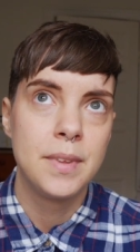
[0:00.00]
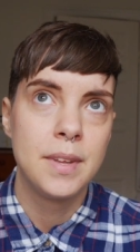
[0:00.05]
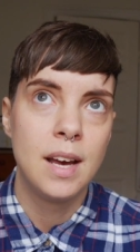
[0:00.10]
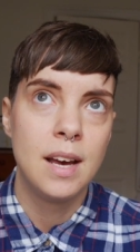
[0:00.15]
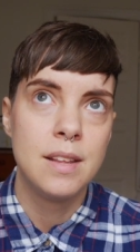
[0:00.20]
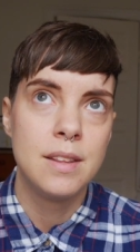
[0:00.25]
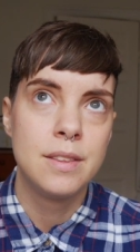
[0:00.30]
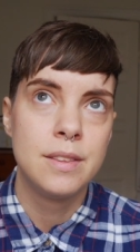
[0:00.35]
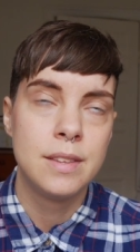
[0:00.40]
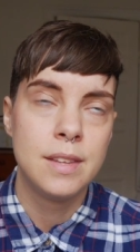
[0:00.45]

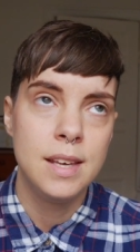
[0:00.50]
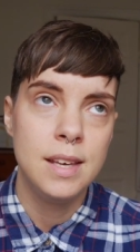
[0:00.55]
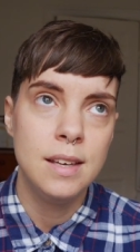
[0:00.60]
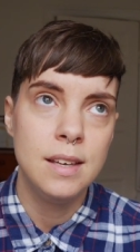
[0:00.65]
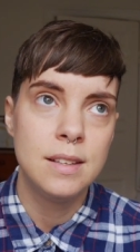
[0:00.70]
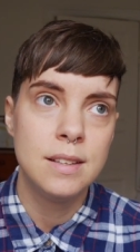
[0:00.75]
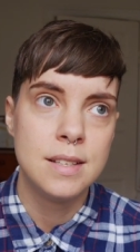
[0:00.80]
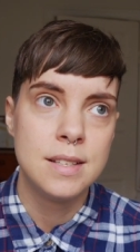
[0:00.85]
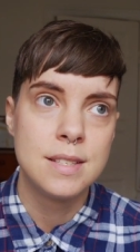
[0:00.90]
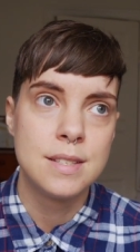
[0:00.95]
I
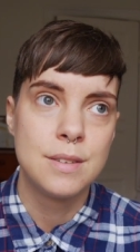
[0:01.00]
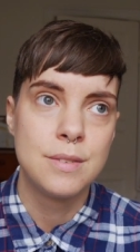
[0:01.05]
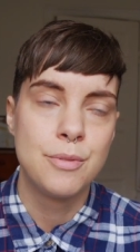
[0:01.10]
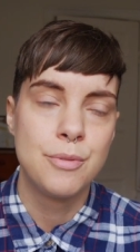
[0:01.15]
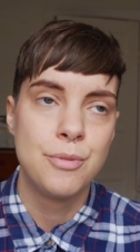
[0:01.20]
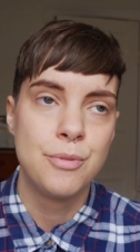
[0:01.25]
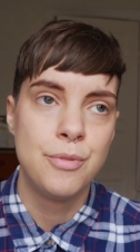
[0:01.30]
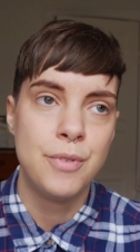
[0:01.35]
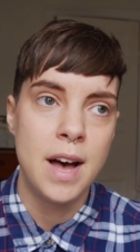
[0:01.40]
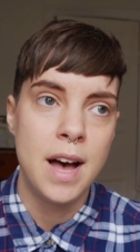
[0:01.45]
think this
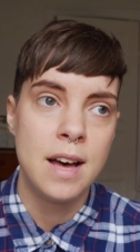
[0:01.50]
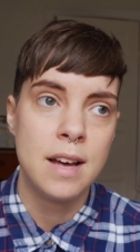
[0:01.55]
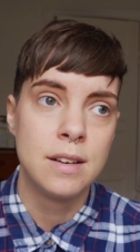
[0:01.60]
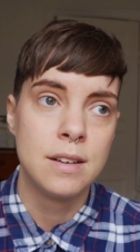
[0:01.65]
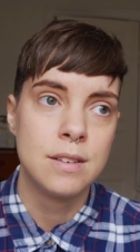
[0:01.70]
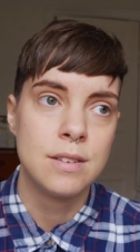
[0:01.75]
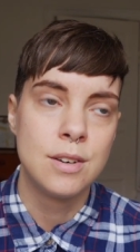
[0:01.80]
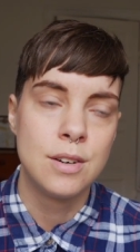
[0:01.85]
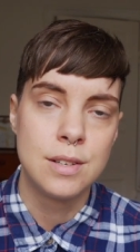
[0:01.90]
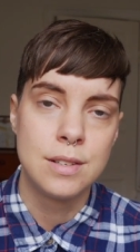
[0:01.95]

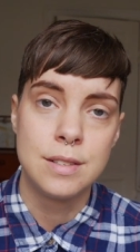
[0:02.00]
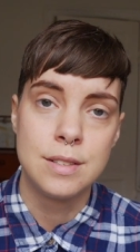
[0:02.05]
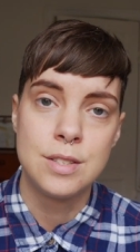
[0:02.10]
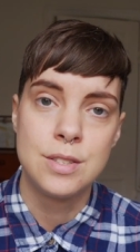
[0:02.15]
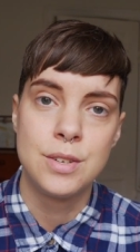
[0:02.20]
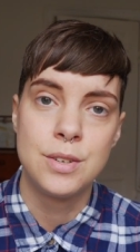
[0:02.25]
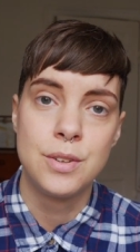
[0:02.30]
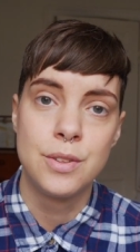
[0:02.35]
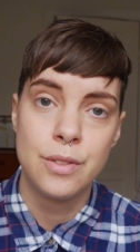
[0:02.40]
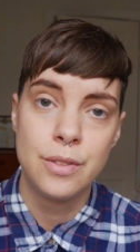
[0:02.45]
fan
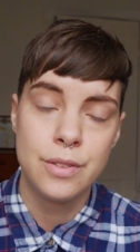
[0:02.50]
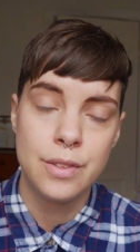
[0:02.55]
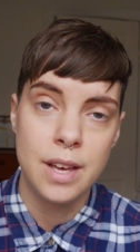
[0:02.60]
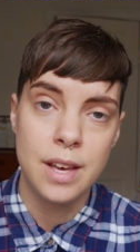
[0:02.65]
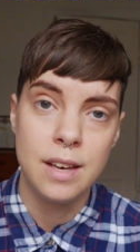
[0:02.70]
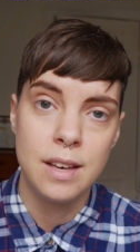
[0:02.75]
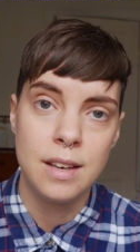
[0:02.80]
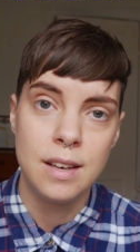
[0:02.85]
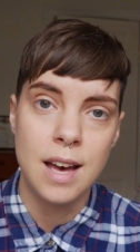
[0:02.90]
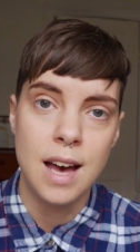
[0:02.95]
culture
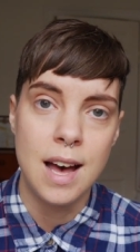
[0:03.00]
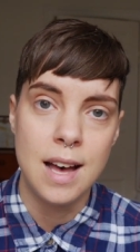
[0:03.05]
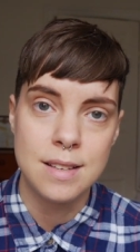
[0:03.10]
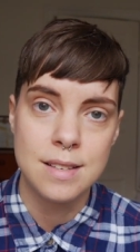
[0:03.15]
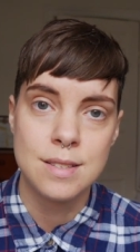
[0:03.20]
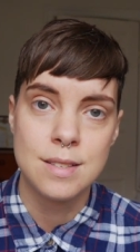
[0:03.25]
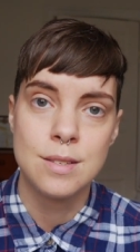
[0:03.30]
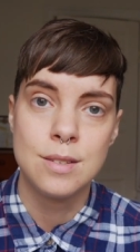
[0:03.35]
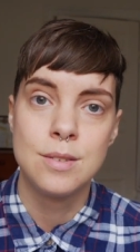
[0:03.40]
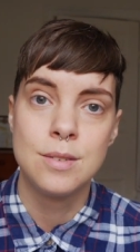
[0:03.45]
thing
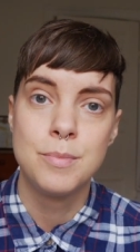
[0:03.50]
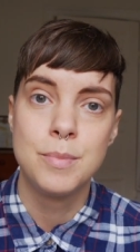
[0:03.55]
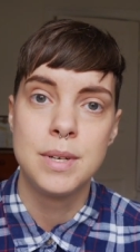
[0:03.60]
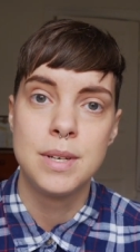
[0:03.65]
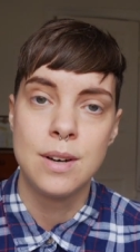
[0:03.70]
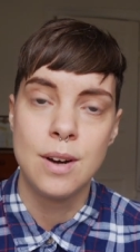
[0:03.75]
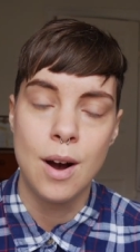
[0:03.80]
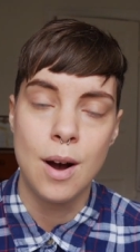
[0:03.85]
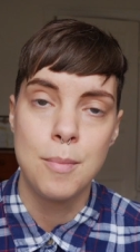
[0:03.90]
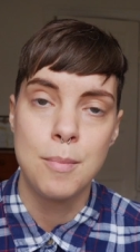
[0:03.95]
has to
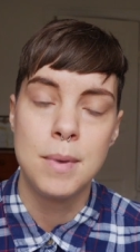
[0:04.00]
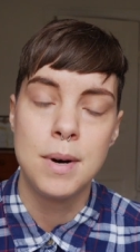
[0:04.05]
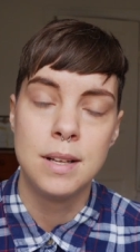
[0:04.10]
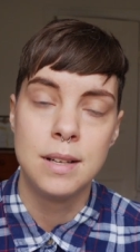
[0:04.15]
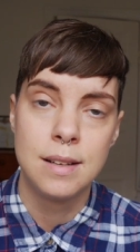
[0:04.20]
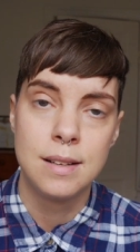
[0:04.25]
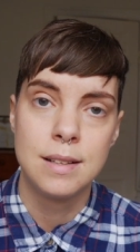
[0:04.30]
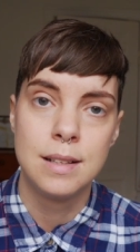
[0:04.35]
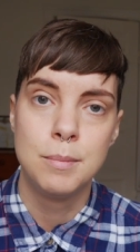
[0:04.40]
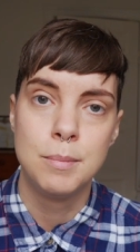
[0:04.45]
become a
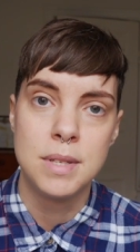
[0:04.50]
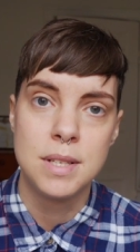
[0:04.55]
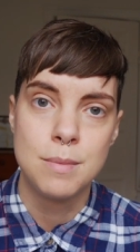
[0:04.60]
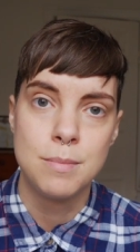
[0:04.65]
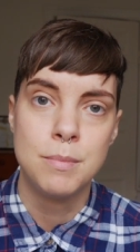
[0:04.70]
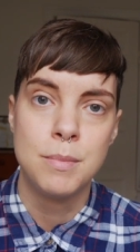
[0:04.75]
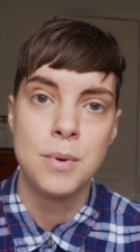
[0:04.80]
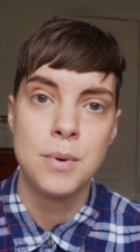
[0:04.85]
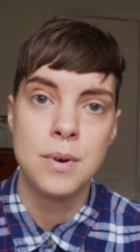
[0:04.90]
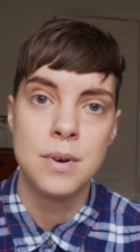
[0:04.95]
little bit
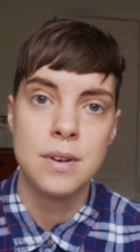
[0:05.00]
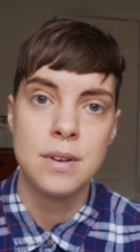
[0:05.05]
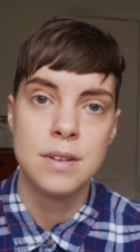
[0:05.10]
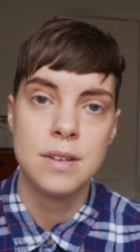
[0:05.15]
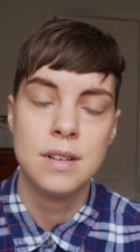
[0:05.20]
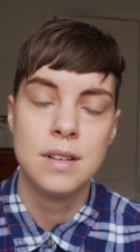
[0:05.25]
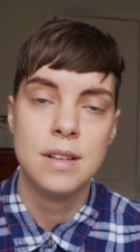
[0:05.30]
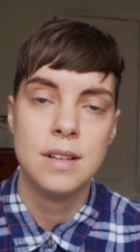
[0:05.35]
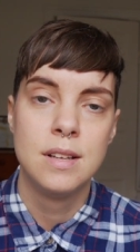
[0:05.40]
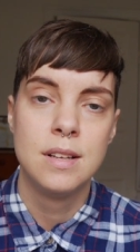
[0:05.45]
more
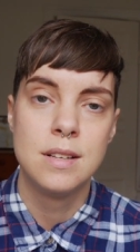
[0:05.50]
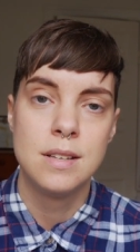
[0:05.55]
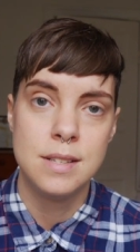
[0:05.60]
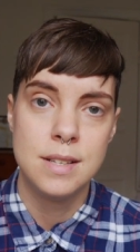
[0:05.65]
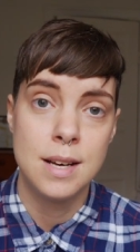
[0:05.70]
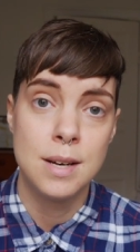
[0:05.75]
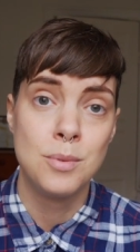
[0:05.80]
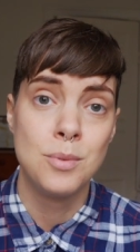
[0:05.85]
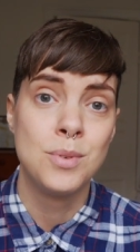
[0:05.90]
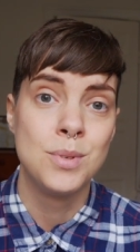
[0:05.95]

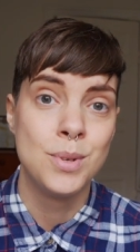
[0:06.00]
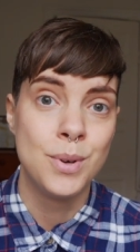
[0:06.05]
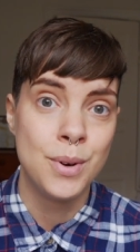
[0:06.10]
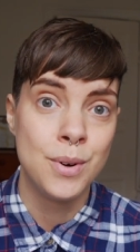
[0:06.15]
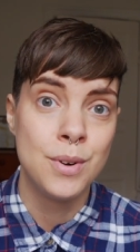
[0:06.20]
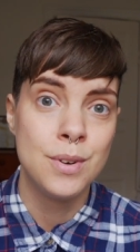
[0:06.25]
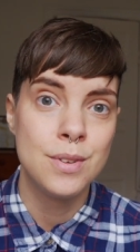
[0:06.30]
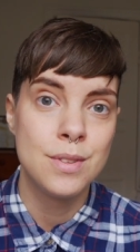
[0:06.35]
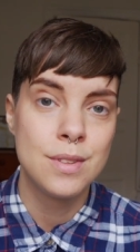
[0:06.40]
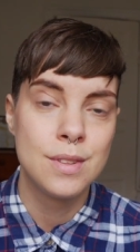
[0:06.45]
down to
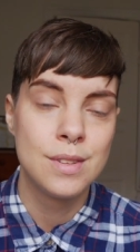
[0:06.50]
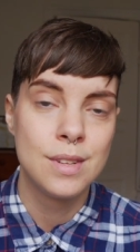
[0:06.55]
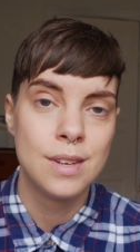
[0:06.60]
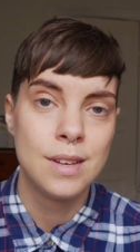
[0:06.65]
earth.